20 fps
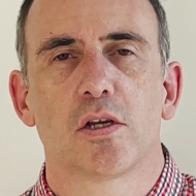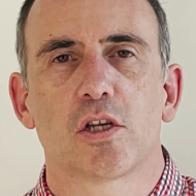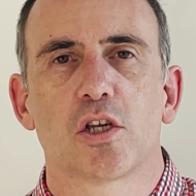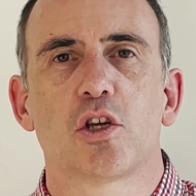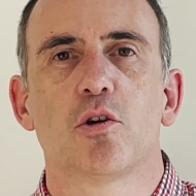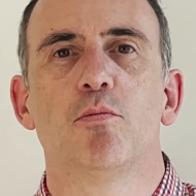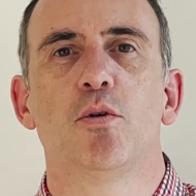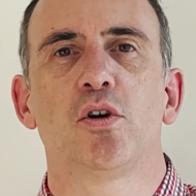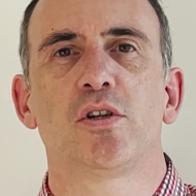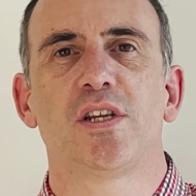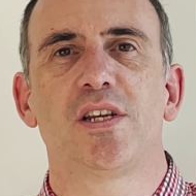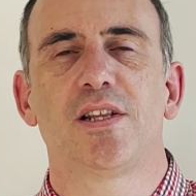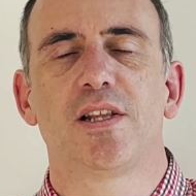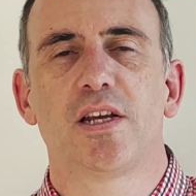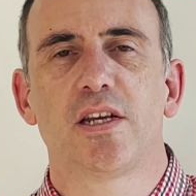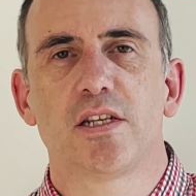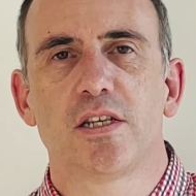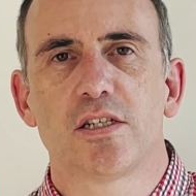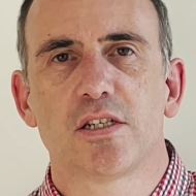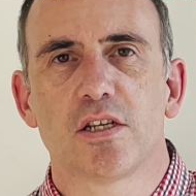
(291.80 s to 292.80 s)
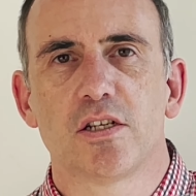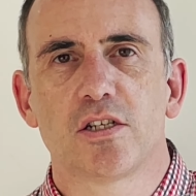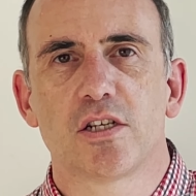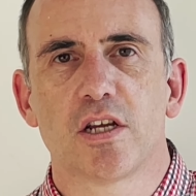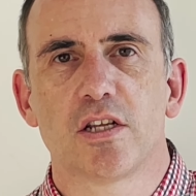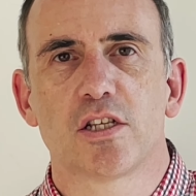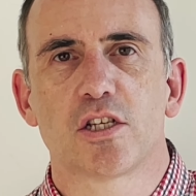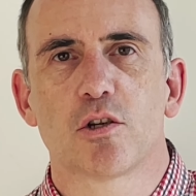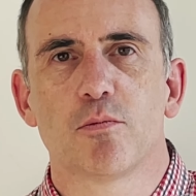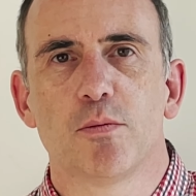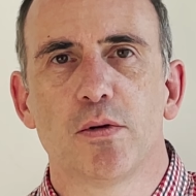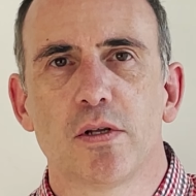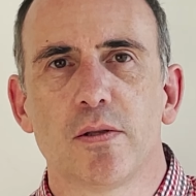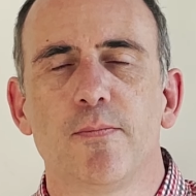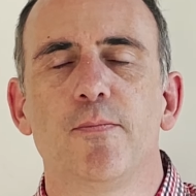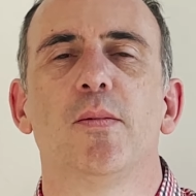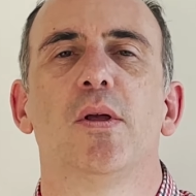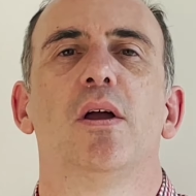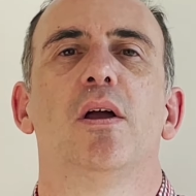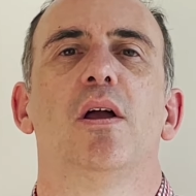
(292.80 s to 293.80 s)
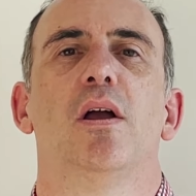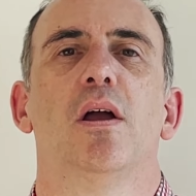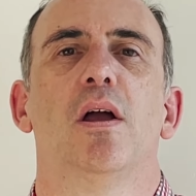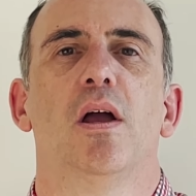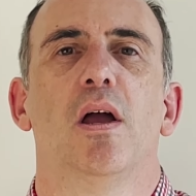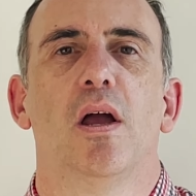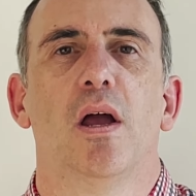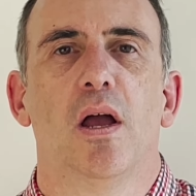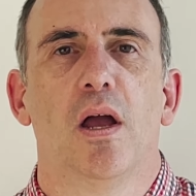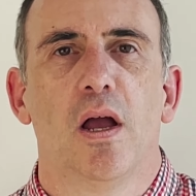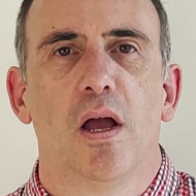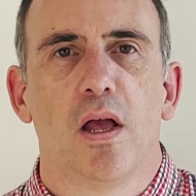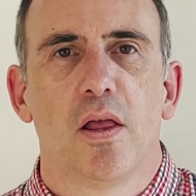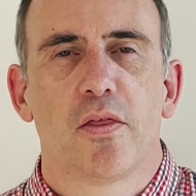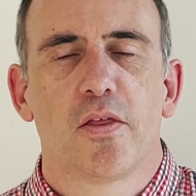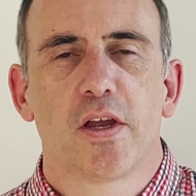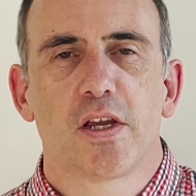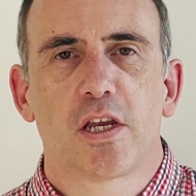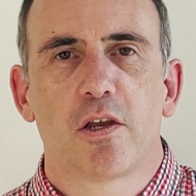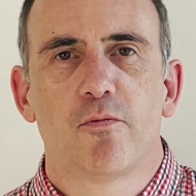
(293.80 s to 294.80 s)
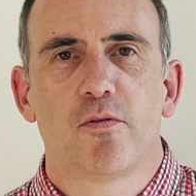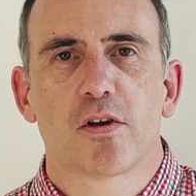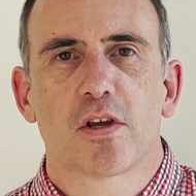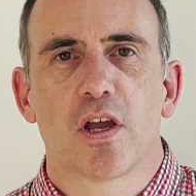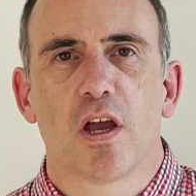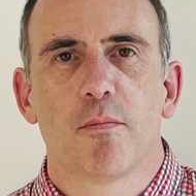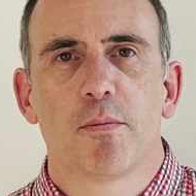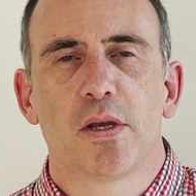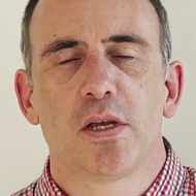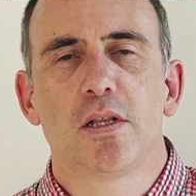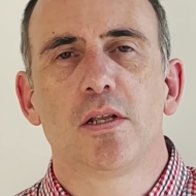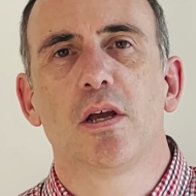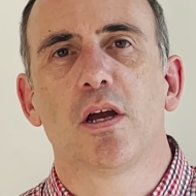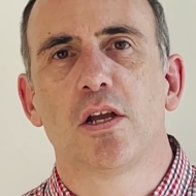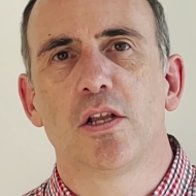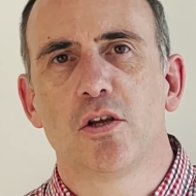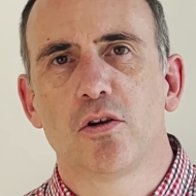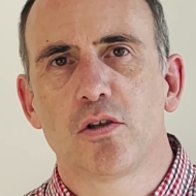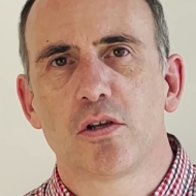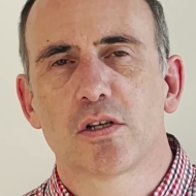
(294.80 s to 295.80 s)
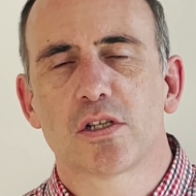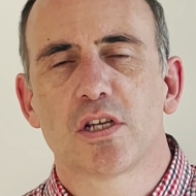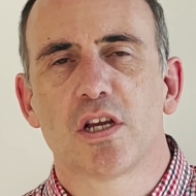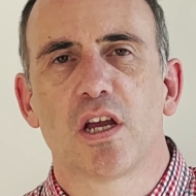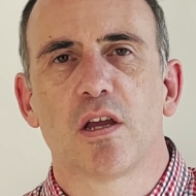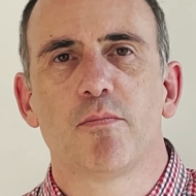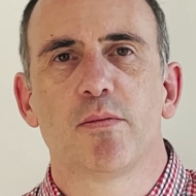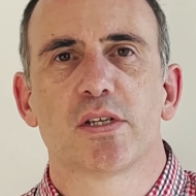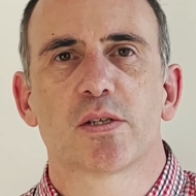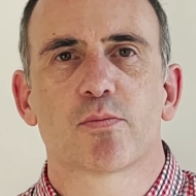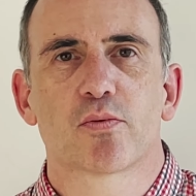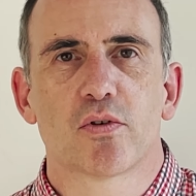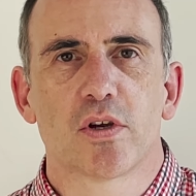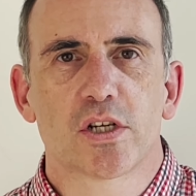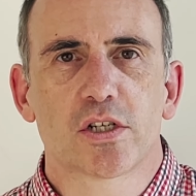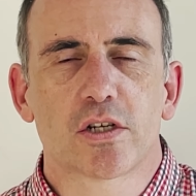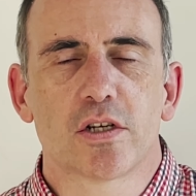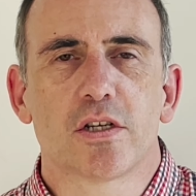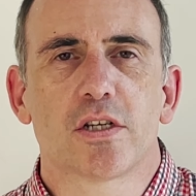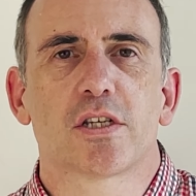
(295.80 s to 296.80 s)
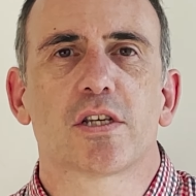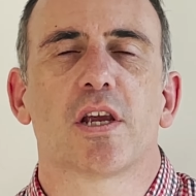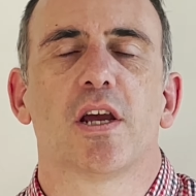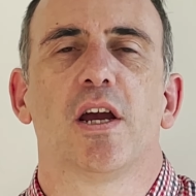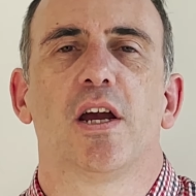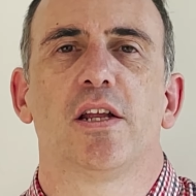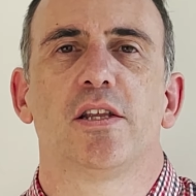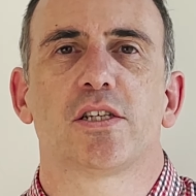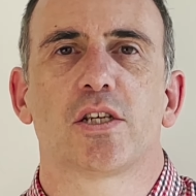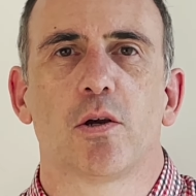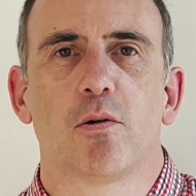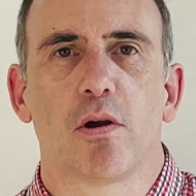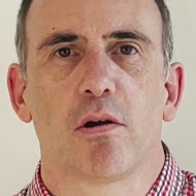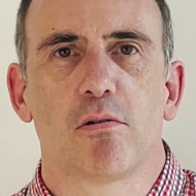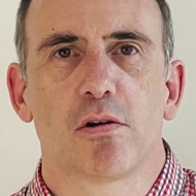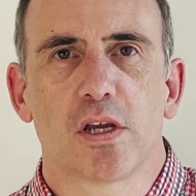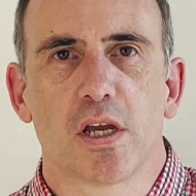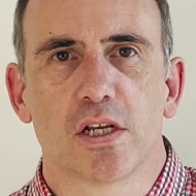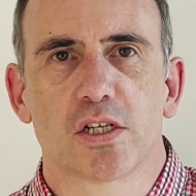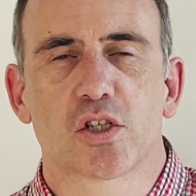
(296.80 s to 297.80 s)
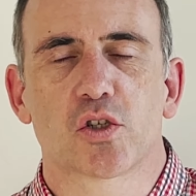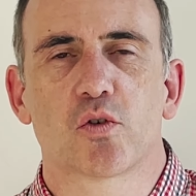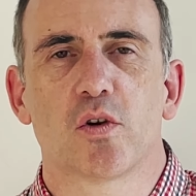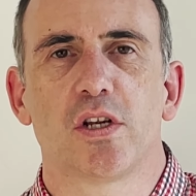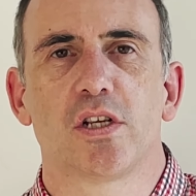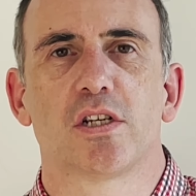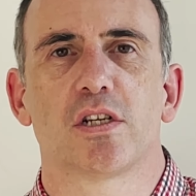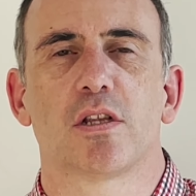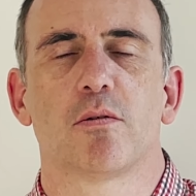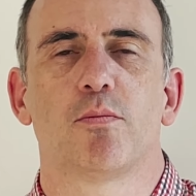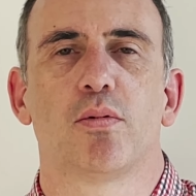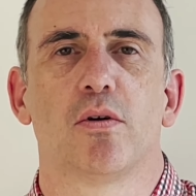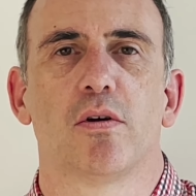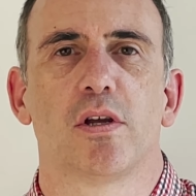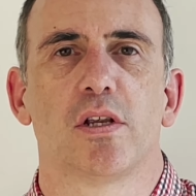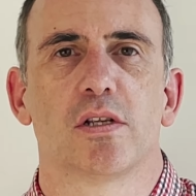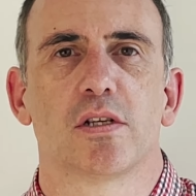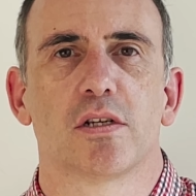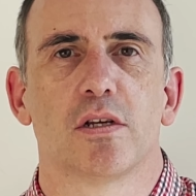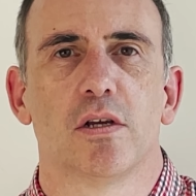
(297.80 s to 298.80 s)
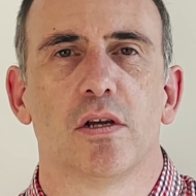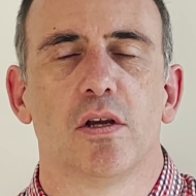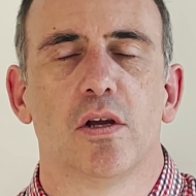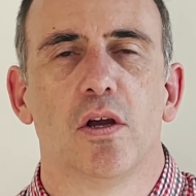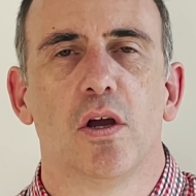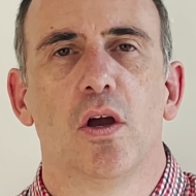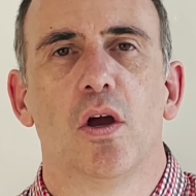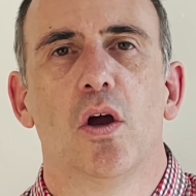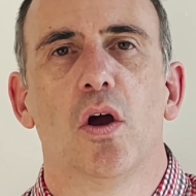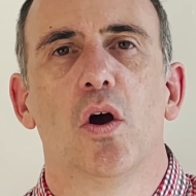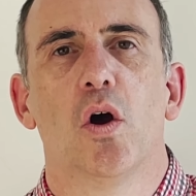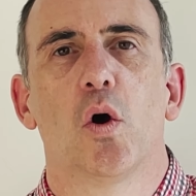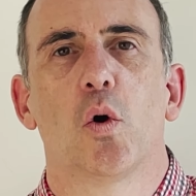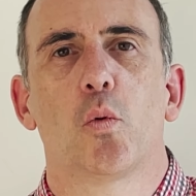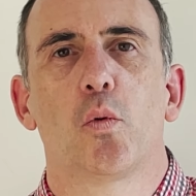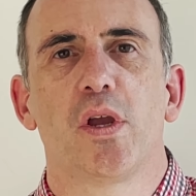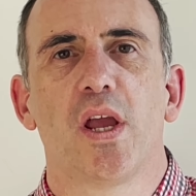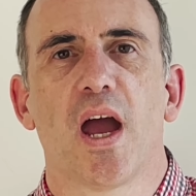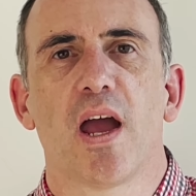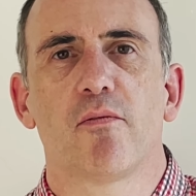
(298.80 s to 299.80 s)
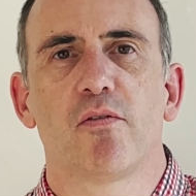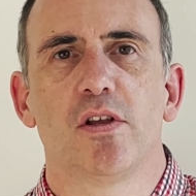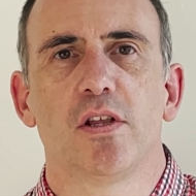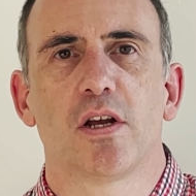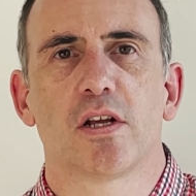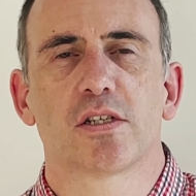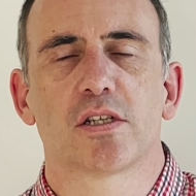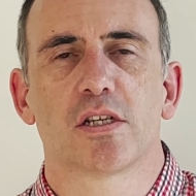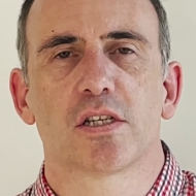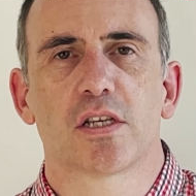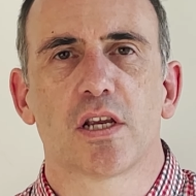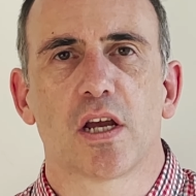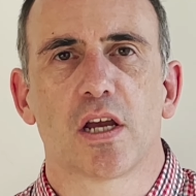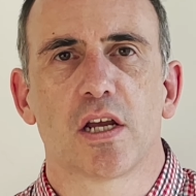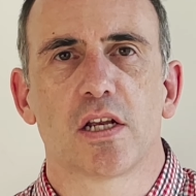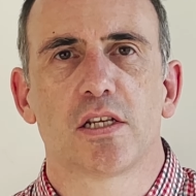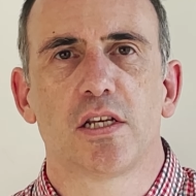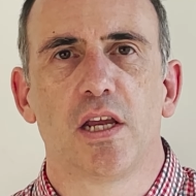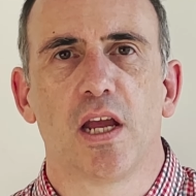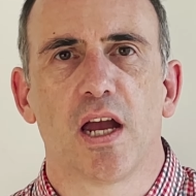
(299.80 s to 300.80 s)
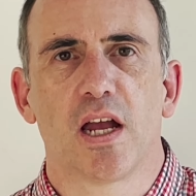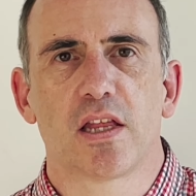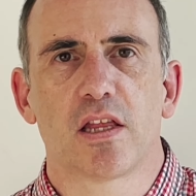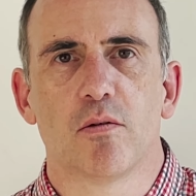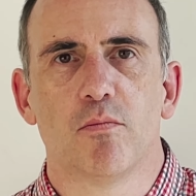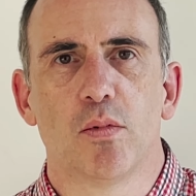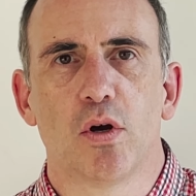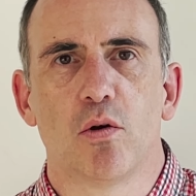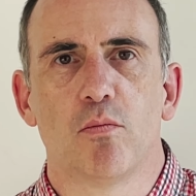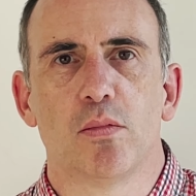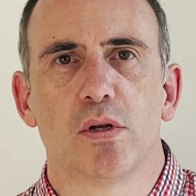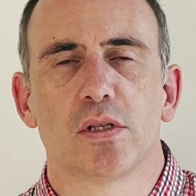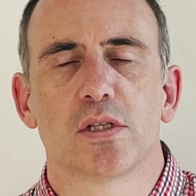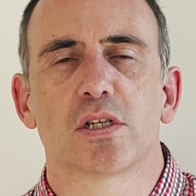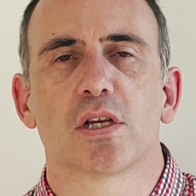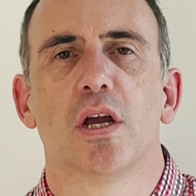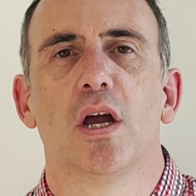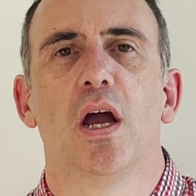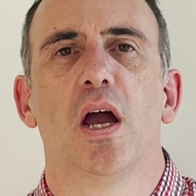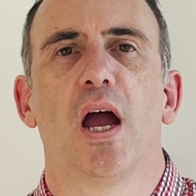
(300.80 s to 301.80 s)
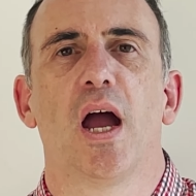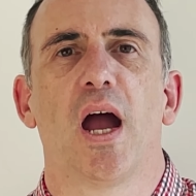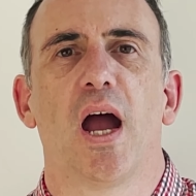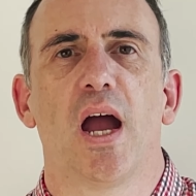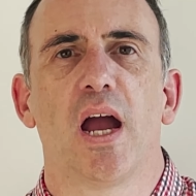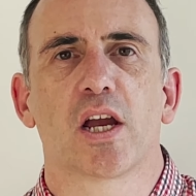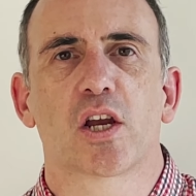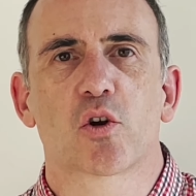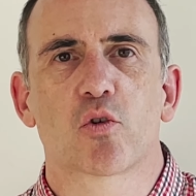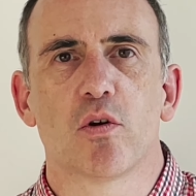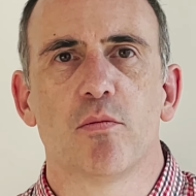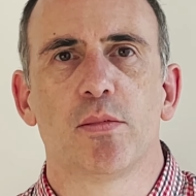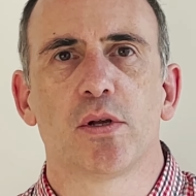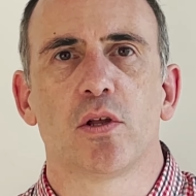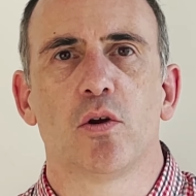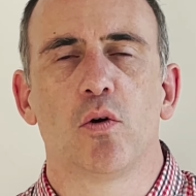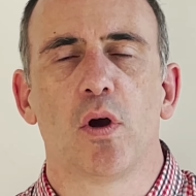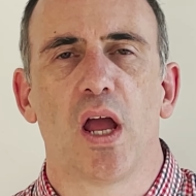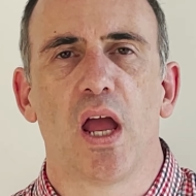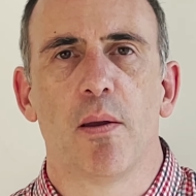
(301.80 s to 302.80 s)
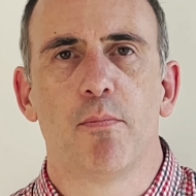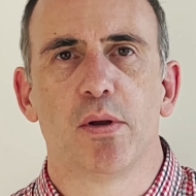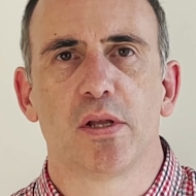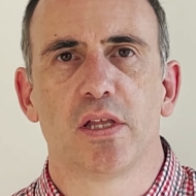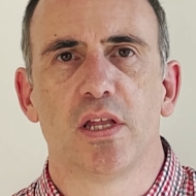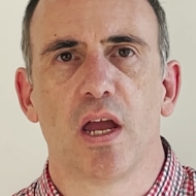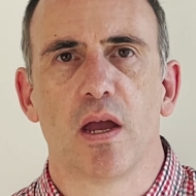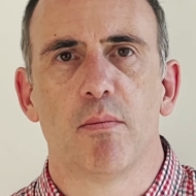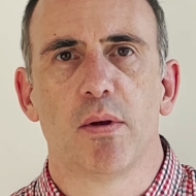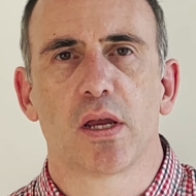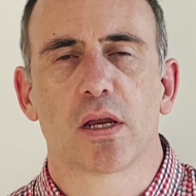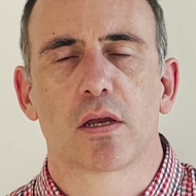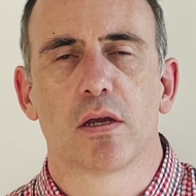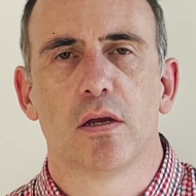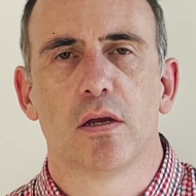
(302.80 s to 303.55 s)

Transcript: Good morning, ladies and gentlemen. Thank you for coming. I know your time is precious, and so I will get straight to the point. We have in our society at the moment a criminal epidemic.